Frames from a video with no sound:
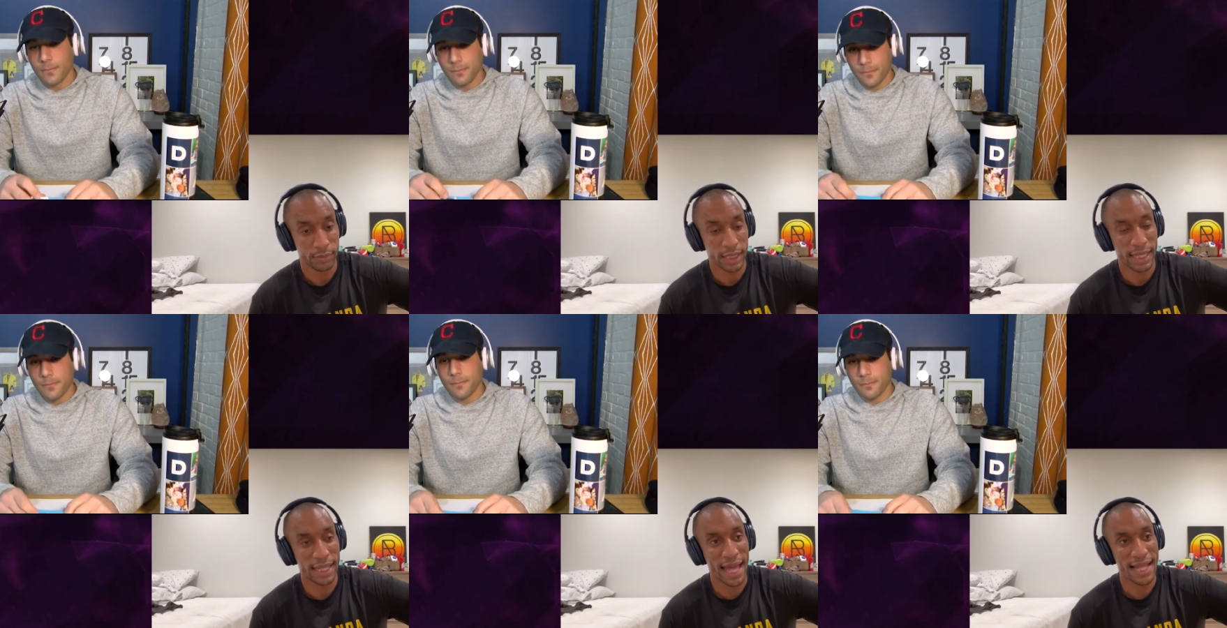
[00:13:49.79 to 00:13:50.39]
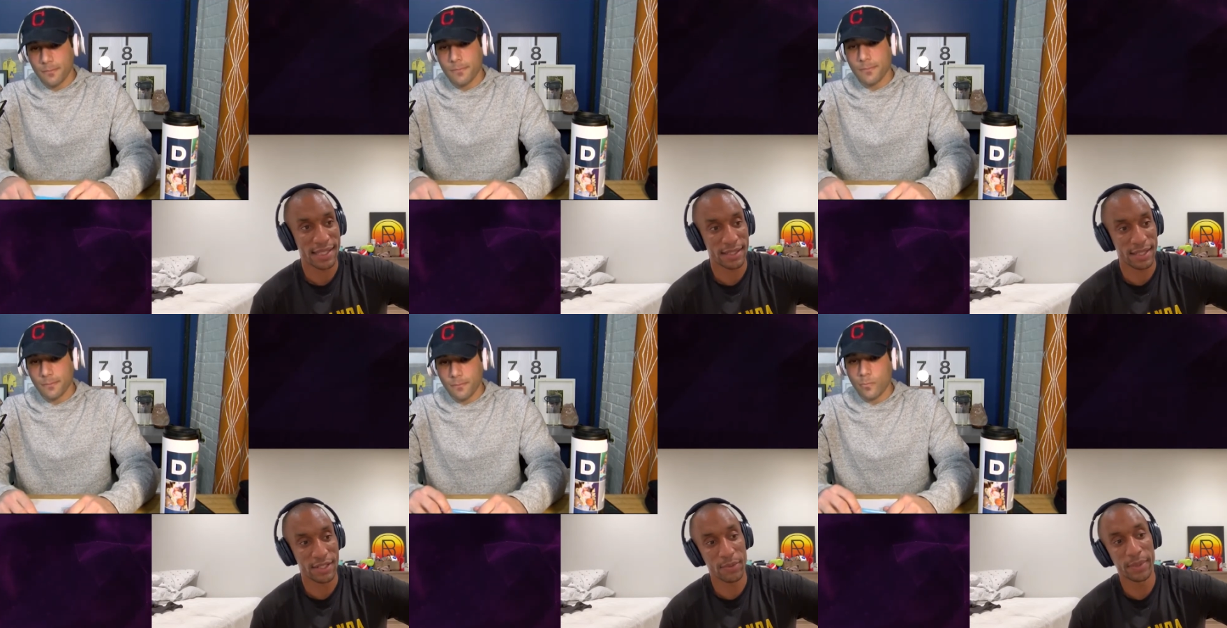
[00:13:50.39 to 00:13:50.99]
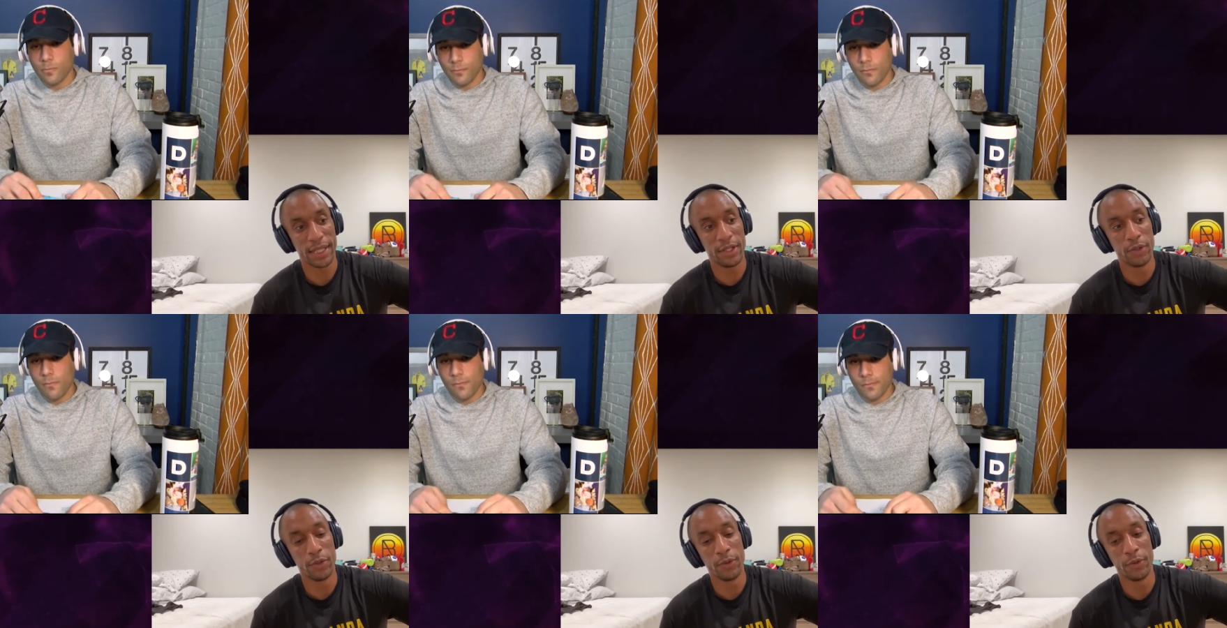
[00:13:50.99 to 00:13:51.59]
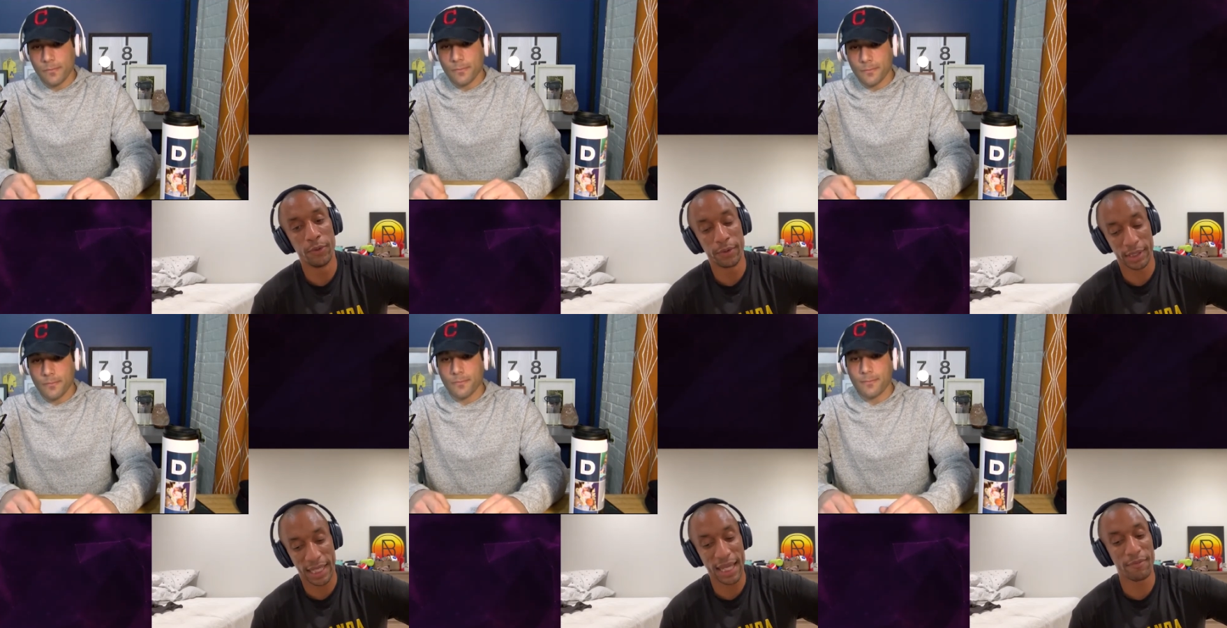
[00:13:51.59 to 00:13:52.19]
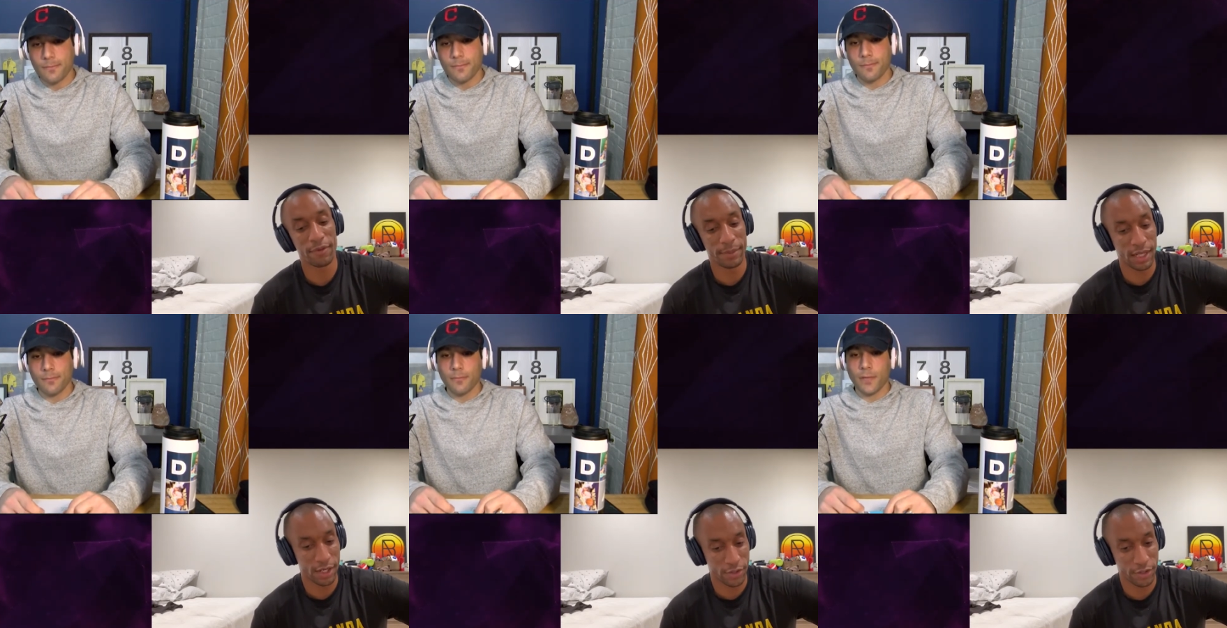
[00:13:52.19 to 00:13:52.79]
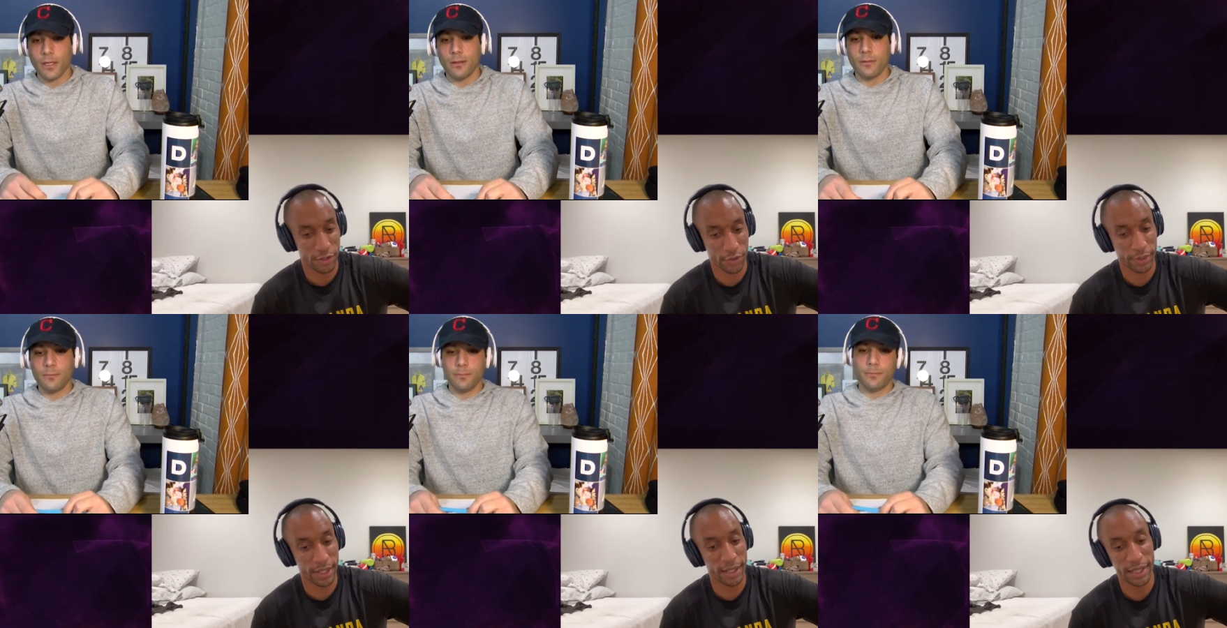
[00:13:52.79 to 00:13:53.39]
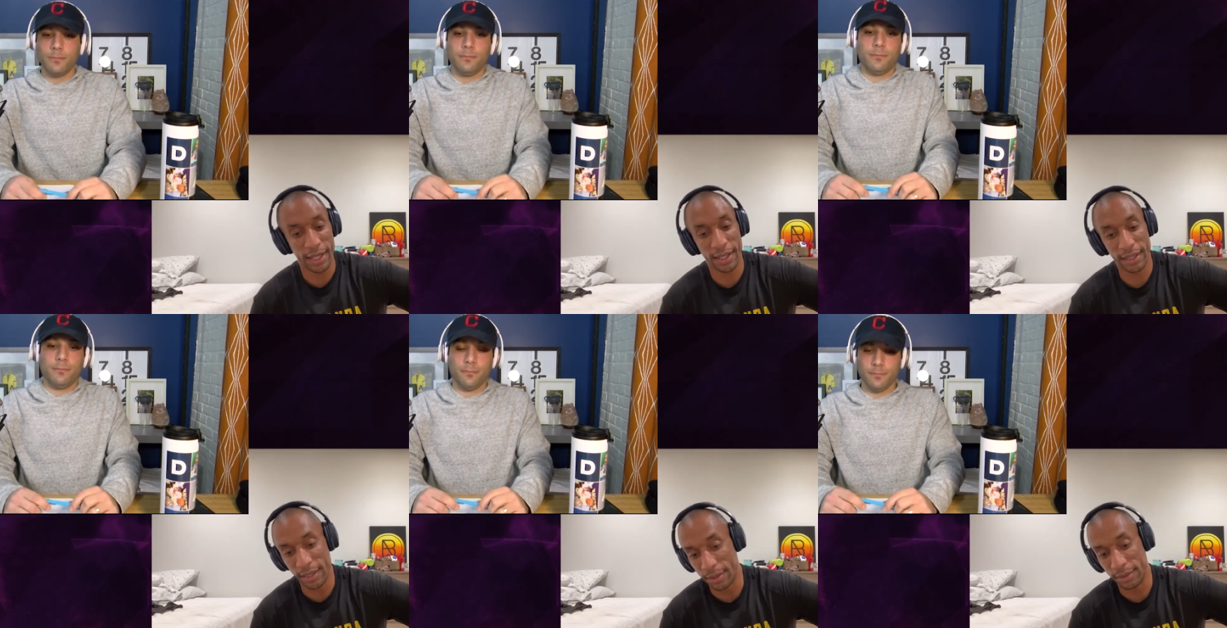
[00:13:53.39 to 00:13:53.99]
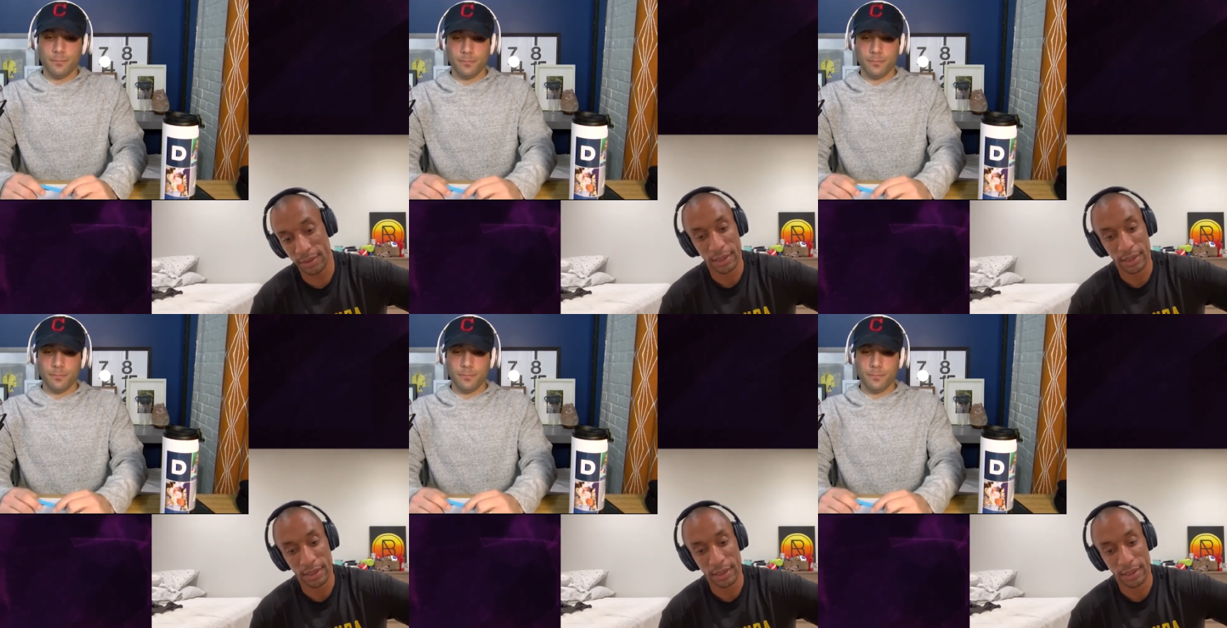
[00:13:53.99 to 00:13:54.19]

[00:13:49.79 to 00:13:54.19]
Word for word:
Speaker 1: And that's as somebody who came from a non-traditional area and